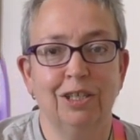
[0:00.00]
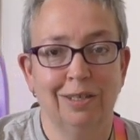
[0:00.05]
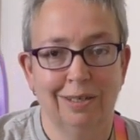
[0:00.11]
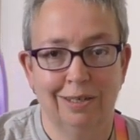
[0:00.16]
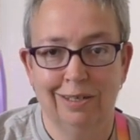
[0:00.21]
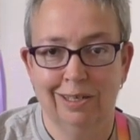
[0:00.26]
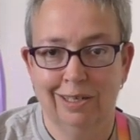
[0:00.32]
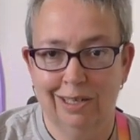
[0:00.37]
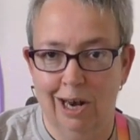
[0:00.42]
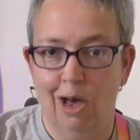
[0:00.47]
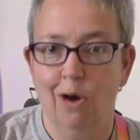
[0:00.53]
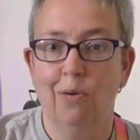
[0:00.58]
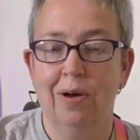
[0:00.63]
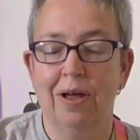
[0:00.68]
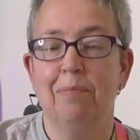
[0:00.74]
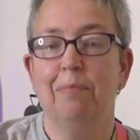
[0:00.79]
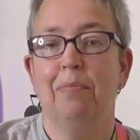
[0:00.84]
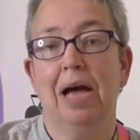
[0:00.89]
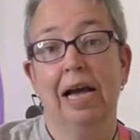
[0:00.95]
just slow
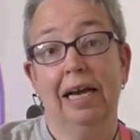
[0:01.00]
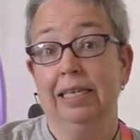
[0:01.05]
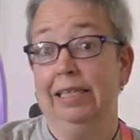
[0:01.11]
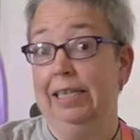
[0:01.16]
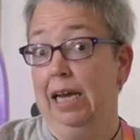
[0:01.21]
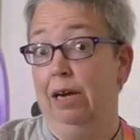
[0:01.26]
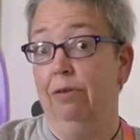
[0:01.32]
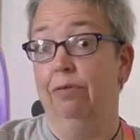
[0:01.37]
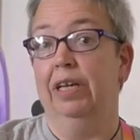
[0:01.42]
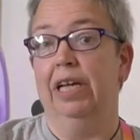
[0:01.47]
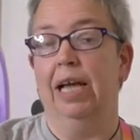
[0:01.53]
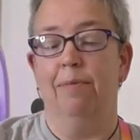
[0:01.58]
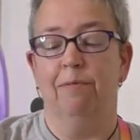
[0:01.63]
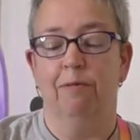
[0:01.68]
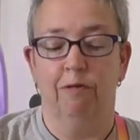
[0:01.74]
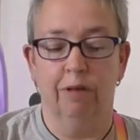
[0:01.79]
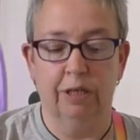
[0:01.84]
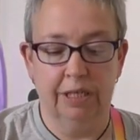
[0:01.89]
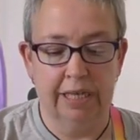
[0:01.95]
it back down
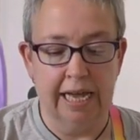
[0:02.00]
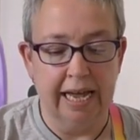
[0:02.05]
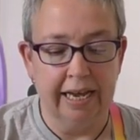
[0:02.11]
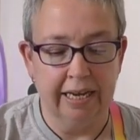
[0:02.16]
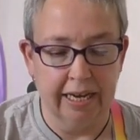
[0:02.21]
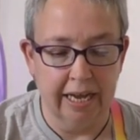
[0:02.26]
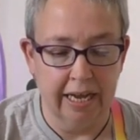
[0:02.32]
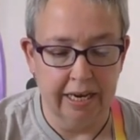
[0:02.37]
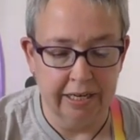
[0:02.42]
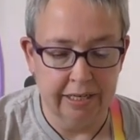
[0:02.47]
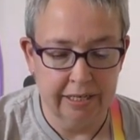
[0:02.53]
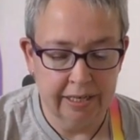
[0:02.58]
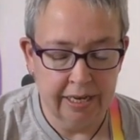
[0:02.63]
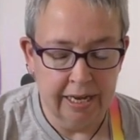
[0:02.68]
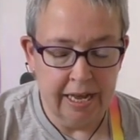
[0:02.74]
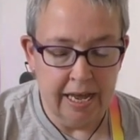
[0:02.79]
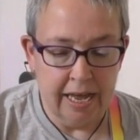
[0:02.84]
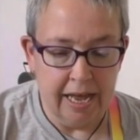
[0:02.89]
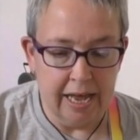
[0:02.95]
again for a second.
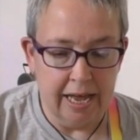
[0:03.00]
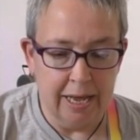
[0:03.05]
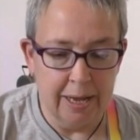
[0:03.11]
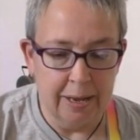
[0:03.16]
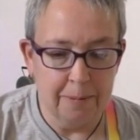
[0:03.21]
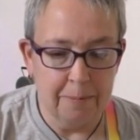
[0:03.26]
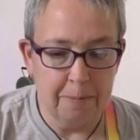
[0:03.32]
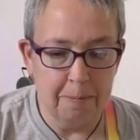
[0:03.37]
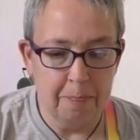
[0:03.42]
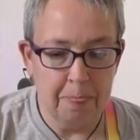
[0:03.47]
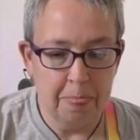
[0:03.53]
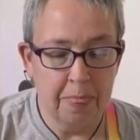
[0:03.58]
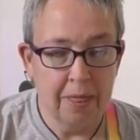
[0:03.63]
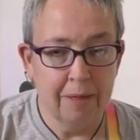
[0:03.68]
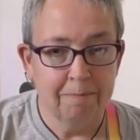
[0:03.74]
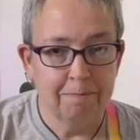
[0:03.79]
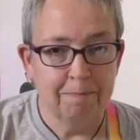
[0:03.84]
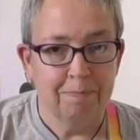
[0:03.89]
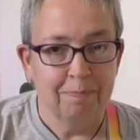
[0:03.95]

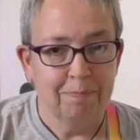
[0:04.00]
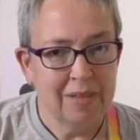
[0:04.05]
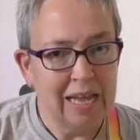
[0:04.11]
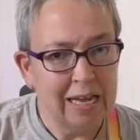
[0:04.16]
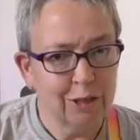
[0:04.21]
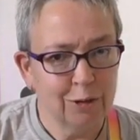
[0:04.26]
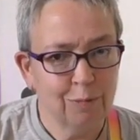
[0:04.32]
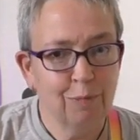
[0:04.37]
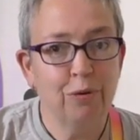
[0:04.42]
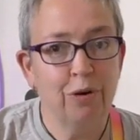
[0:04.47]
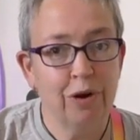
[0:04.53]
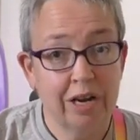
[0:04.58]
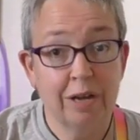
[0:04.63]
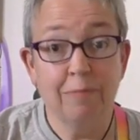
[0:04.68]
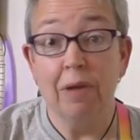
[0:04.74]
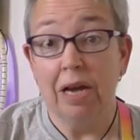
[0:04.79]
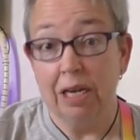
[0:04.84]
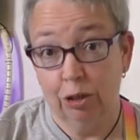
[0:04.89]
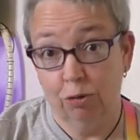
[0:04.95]
That's
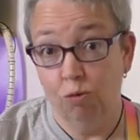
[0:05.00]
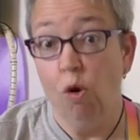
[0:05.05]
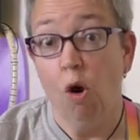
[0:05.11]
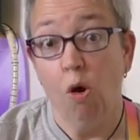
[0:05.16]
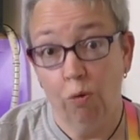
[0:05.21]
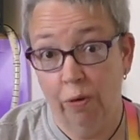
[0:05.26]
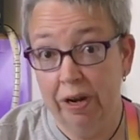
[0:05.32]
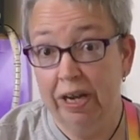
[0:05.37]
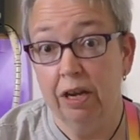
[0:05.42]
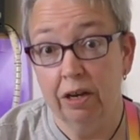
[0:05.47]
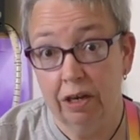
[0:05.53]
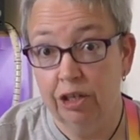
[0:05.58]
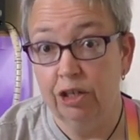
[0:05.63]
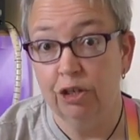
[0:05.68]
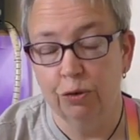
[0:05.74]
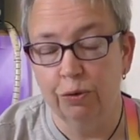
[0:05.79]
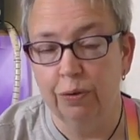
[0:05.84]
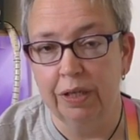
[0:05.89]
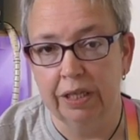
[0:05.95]
pretty much what we're gonna
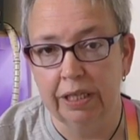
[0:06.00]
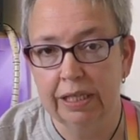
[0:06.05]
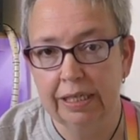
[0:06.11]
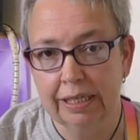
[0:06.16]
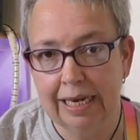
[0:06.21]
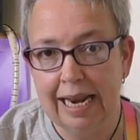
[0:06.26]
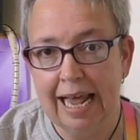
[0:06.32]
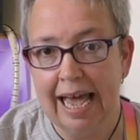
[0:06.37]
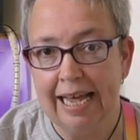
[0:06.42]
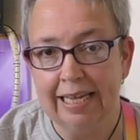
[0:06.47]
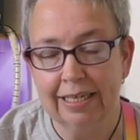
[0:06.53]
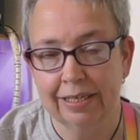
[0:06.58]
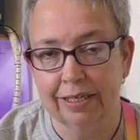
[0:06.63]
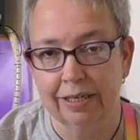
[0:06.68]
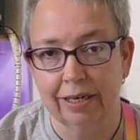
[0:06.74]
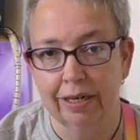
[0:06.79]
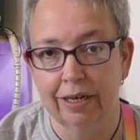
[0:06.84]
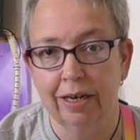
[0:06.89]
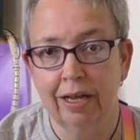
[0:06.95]
do in this
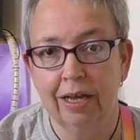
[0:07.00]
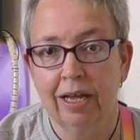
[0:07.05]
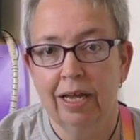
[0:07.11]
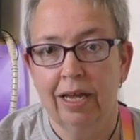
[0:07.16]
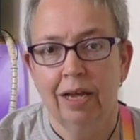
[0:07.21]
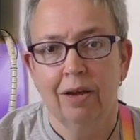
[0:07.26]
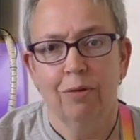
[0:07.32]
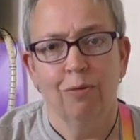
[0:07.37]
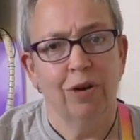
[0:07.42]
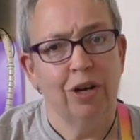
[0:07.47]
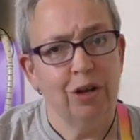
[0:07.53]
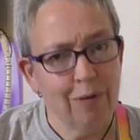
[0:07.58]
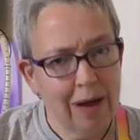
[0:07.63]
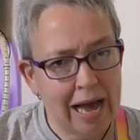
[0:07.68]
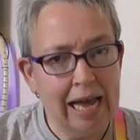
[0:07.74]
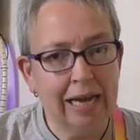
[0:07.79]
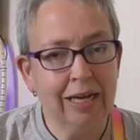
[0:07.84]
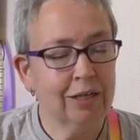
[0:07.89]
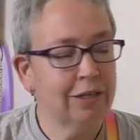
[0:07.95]
lesson. When you
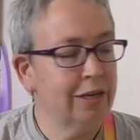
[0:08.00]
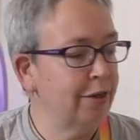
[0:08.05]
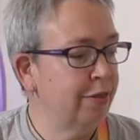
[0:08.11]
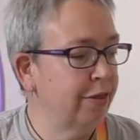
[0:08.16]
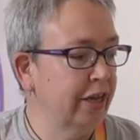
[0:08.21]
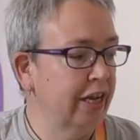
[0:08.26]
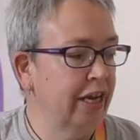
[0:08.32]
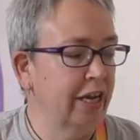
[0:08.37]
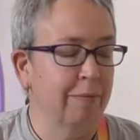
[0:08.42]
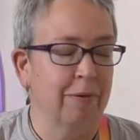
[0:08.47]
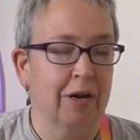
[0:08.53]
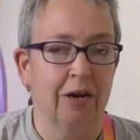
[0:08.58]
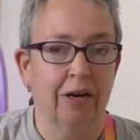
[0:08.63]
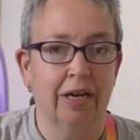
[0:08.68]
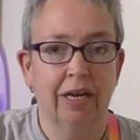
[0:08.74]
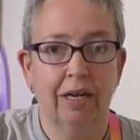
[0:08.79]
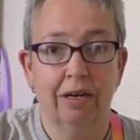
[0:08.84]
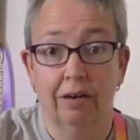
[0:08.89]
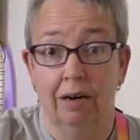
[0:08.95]
actually think about
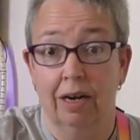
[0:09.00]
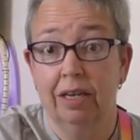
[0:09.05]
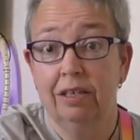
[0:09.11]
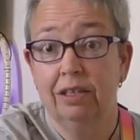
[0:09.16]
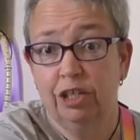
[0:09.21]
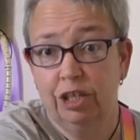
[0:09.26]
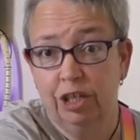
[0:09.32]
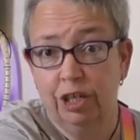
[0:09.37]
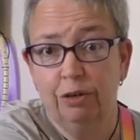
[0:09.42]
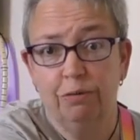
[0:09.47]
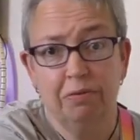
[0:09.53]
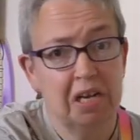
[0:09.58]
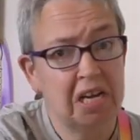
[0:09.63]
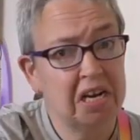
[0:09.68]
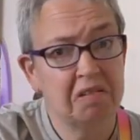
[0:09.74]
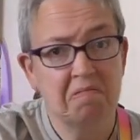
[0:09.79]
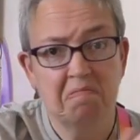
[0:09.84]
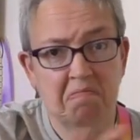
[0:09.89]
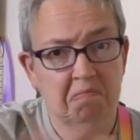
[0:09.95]
it, all right, tune
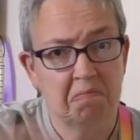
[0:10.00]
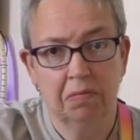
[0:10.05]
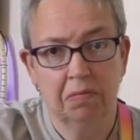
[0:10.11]
in,